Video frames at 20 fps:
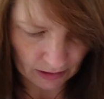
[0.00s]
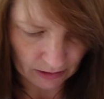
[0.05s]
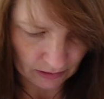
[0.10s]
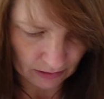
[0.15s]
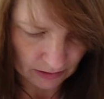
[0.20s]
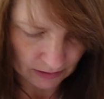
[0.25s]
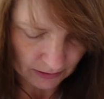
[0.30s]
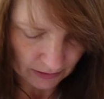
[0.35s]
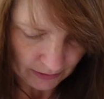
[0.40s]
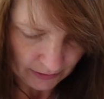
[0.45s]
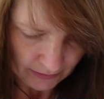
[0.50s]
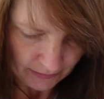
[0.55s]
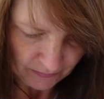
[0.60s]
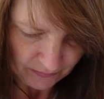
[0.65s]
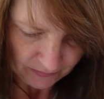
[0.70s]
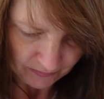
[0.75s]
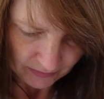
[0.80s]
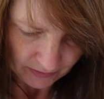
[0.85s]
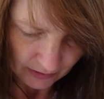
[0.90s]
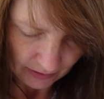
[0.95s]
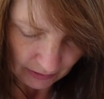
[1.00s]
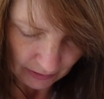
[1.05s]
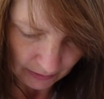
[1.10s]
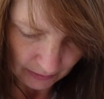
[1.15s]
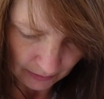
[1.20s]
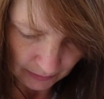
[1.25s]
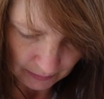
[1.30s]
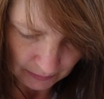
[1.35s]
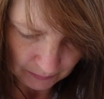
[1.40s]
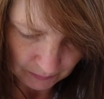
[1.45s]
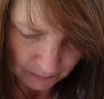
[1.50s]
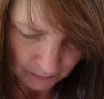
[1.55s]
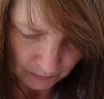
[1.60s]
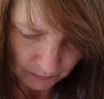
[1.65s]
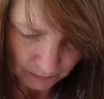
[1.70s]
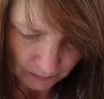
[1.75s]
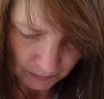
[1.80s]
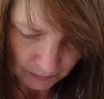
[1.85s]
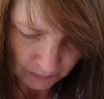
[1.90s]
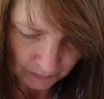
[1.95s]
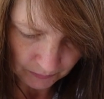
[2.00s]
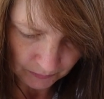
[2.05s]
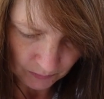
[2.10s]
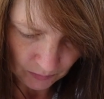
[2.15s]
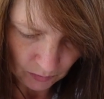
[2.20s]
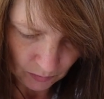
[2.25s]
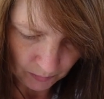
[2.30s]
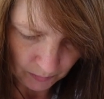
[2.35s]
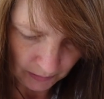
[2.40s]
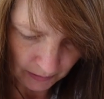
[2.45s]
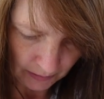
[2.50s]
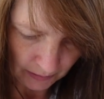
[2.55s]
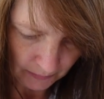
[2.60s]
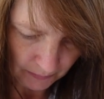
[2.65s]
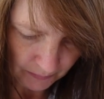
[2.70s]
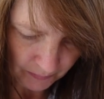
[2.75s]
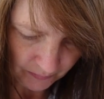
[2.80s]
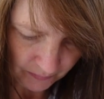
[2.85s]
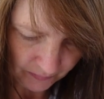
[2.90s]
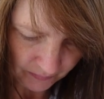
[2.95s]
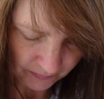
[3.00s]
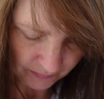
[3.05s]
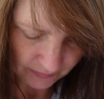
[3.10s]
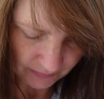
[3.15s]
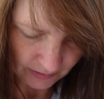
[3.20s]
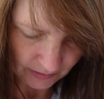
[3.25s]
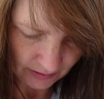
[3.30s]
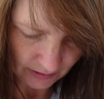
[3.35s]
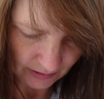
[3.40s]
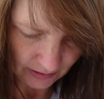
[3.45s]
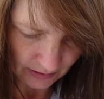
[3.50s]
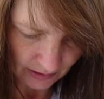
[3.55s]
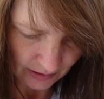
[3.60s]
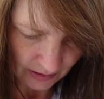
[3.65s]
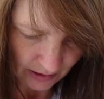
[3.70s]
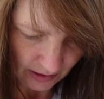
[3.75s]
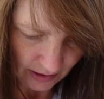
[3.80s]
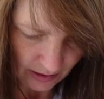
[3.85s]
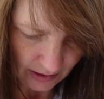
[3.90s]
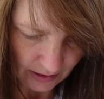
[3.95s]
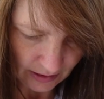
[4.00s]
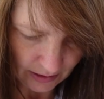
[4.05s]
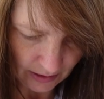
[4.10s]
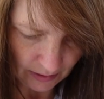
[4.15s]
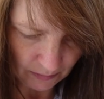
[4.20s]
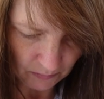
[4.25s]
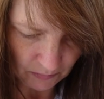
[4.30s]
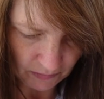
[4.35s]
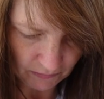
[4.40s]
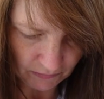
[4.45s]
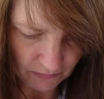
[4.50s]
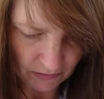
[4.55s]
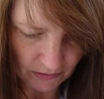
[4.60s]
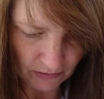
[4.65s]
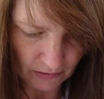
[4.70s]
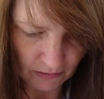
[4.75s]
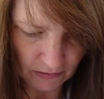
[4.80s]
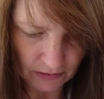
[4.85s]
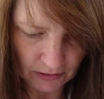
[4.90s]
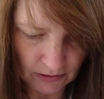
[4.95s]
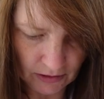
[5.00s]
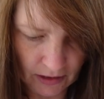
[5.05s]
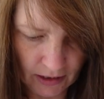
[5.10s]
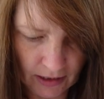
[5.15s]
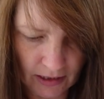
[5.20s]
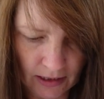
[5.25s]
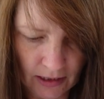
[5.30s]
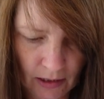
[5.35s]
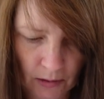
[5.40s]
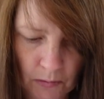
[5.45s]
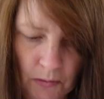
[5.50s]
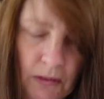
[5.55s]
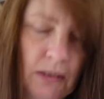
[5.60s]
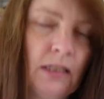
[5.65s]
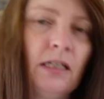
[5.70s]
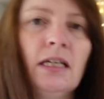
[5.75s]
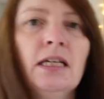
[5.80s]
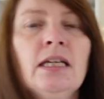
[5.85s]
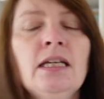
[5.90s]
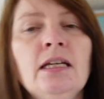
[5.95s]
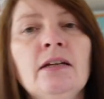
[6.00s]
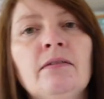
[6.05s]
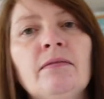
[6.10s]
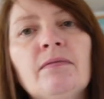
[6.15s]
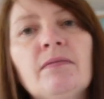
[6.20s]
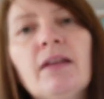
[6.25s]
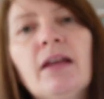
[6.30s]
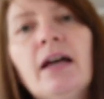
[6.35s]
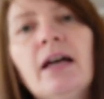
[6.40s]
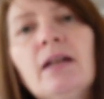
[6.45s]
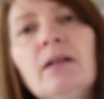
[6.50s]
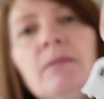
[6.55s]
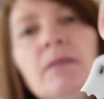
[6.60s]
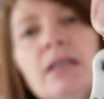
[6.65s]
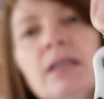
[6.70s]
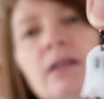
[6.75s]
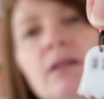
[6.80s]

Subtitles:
good. Oops, dropping them. Then we've got a ghosty, a Halloween